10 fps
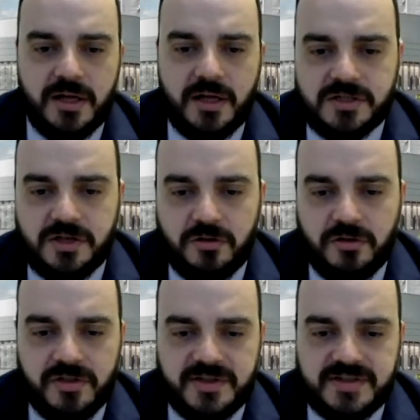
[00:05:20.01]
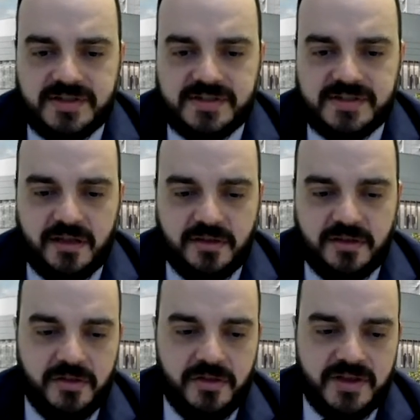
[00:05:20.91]
So this is
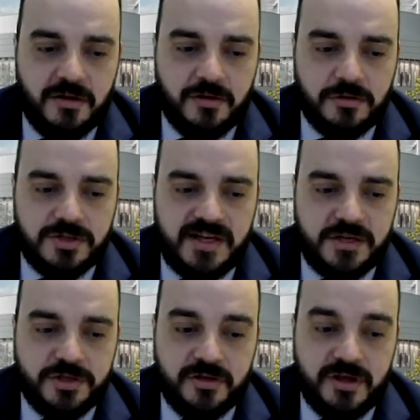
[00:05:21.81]
the second surgery.